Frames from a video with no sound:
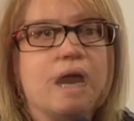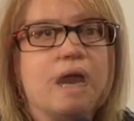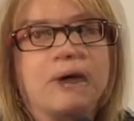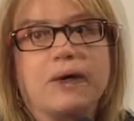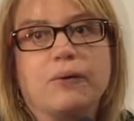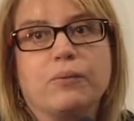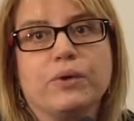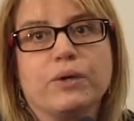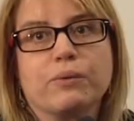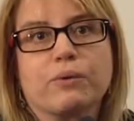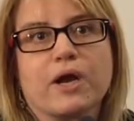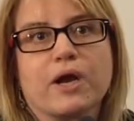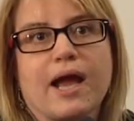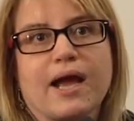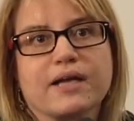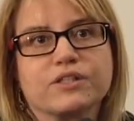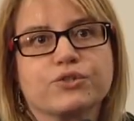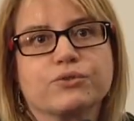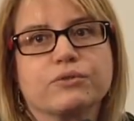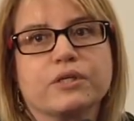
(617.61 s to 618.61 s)
but we were
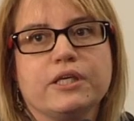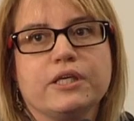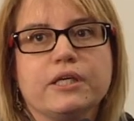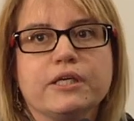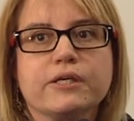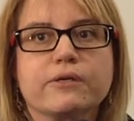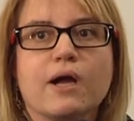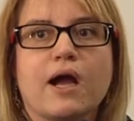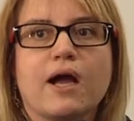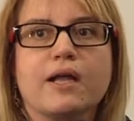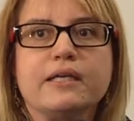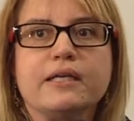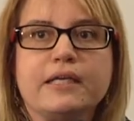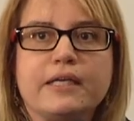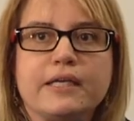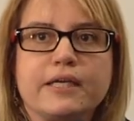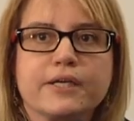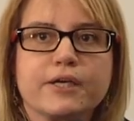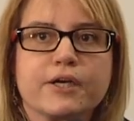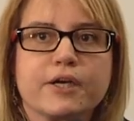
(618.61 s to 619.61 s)
actually year
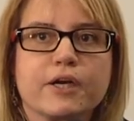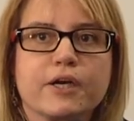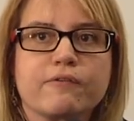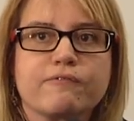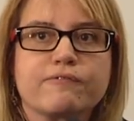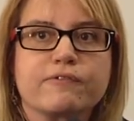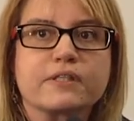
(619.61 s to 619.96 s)
on year,